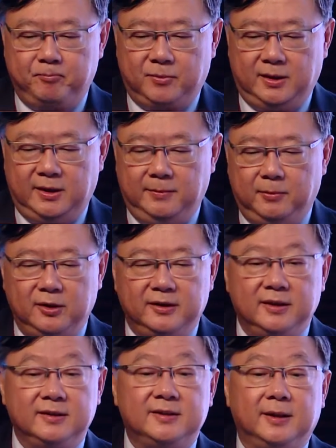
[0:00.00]
the
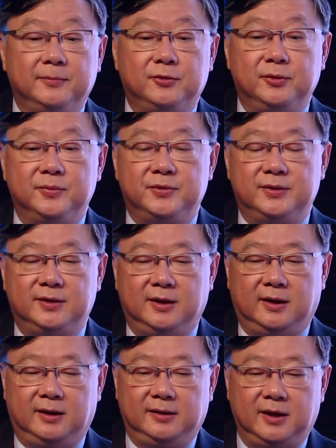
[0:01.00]
molecular subgroups
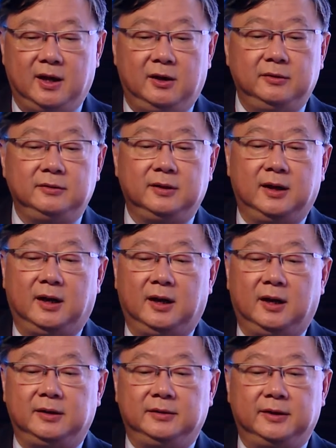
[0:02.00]
now,
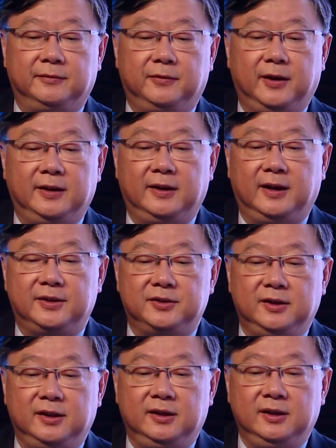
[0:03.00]
you can find that
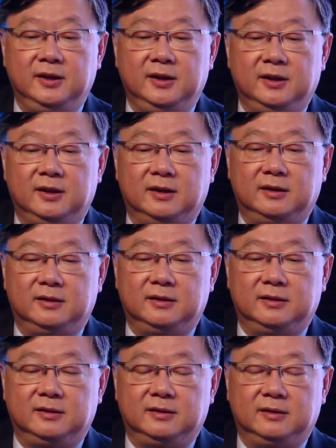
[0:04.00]
actually
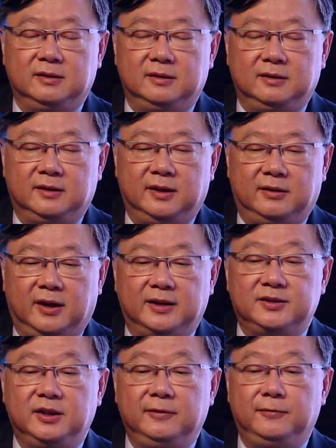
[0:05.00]
there are
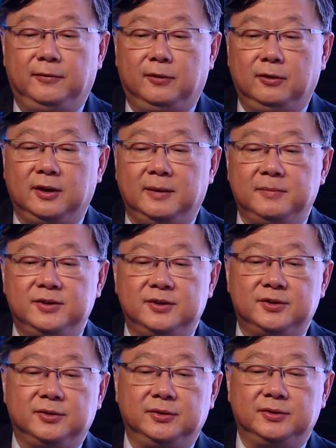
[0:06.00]
actually 4. Let me
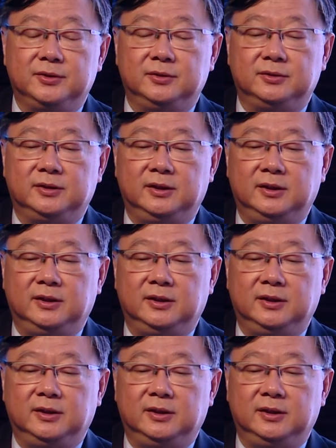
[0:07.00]
just show you. So